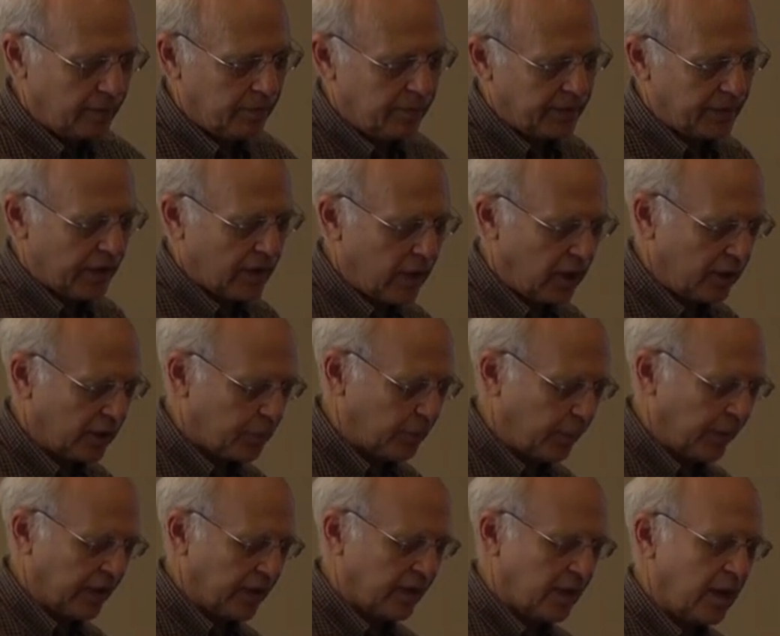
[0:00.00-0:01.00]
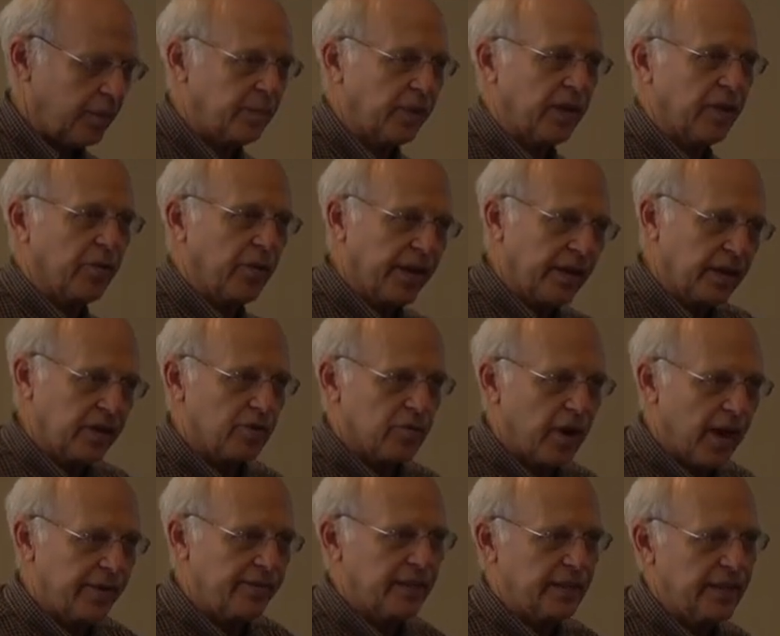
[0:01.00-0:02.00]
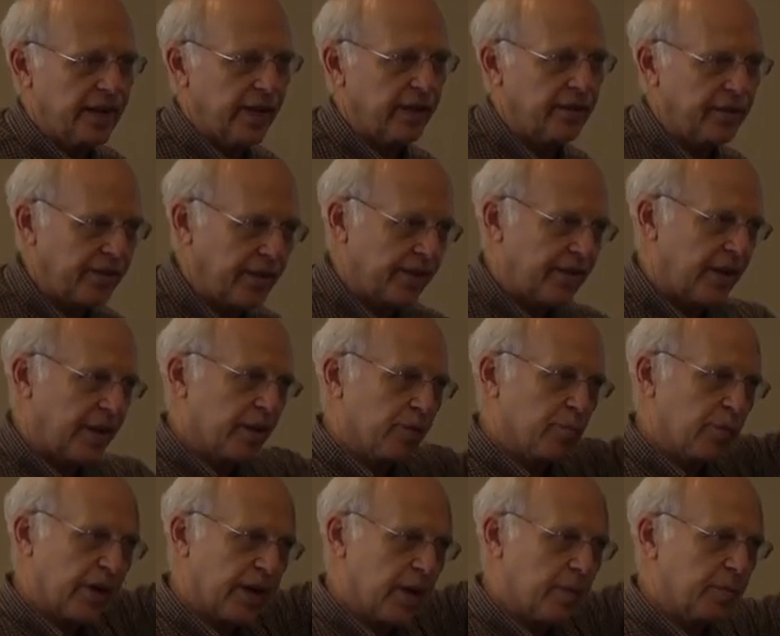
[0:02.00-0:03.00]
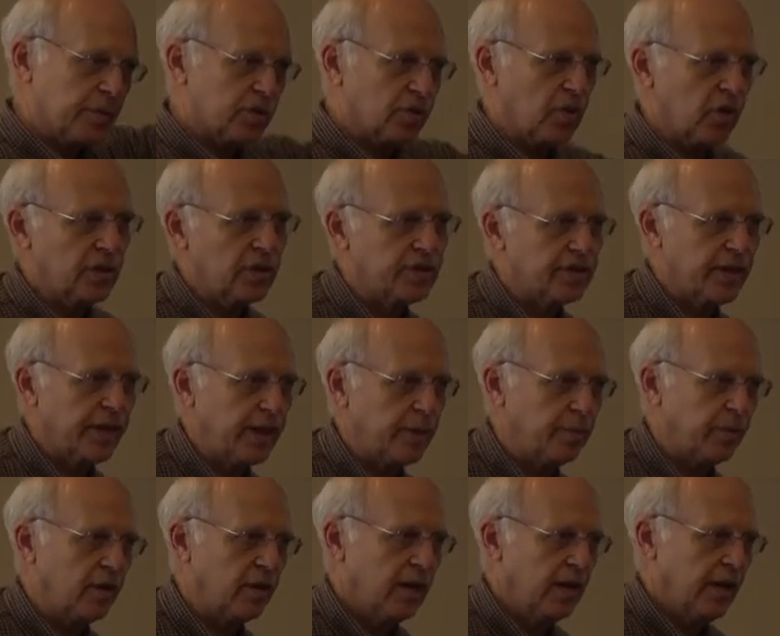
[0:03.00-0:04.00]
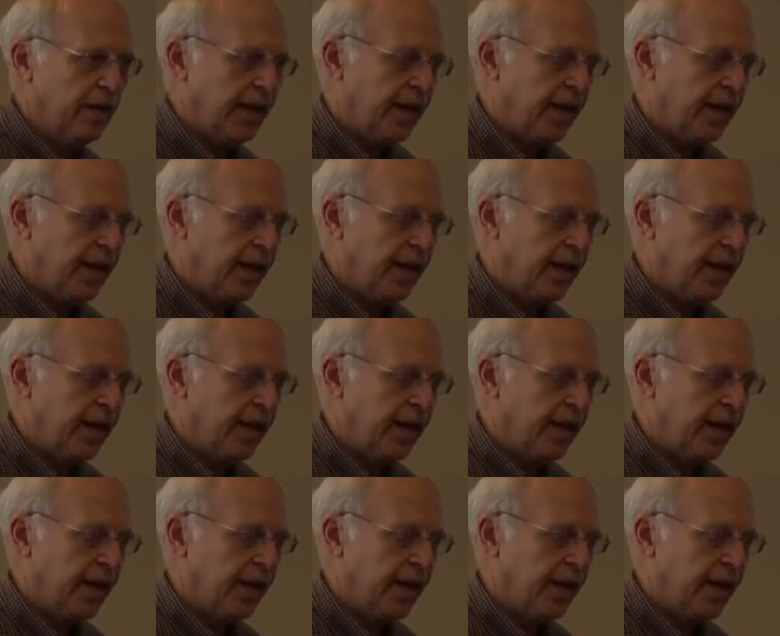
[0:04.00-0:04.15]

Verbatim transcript: what they call a split coupling ring and drive it down, and then they can bring up a soil sample.